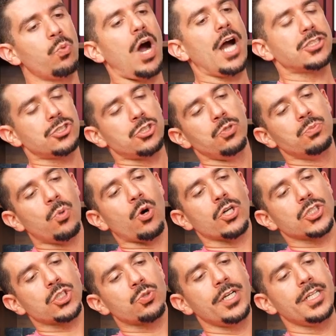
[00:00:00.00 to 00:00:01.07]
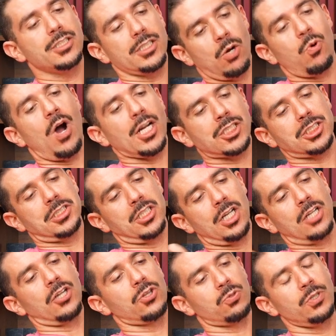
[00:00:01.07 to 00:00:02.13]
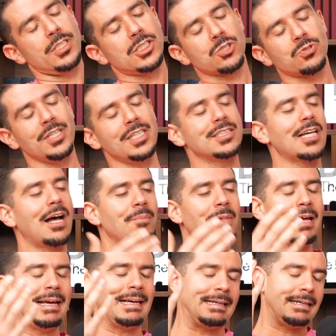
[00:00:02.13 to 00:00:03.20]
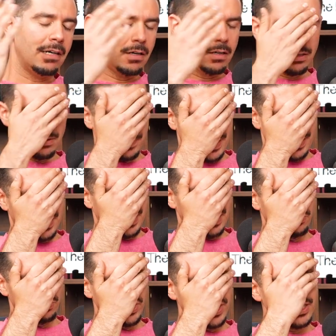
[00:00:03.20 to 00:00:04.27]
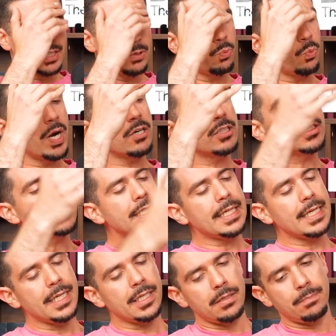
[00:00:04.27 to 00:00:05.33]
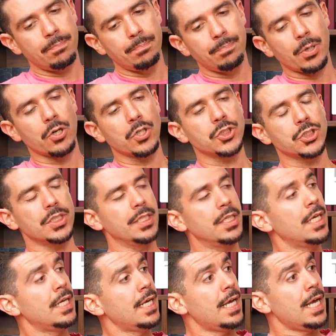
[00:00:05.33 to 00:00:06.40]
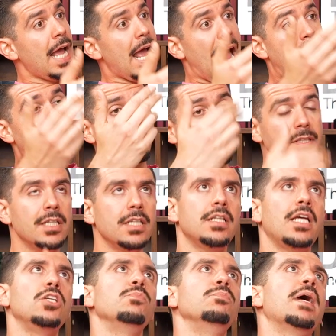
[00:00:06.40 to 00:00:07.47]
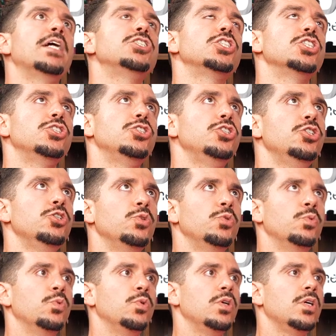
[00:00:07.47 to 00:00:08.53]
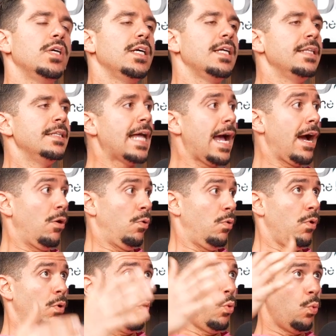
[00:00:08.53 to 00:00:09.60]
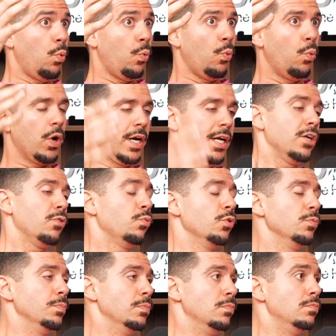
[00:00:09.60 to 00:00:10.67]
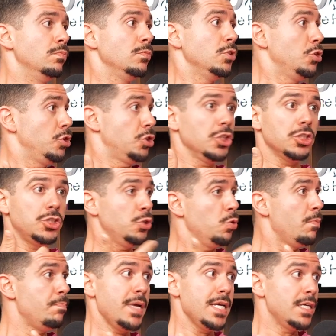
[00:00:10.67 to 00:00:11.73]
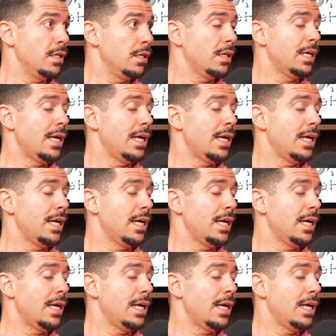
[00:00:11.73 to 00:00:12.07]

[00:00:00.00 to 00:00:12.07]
watch two more screens that watches another 3 screens. I'm like, oh my God, where's the in-person? Everything that you mentioned too. Now, we're in a room, just you and me.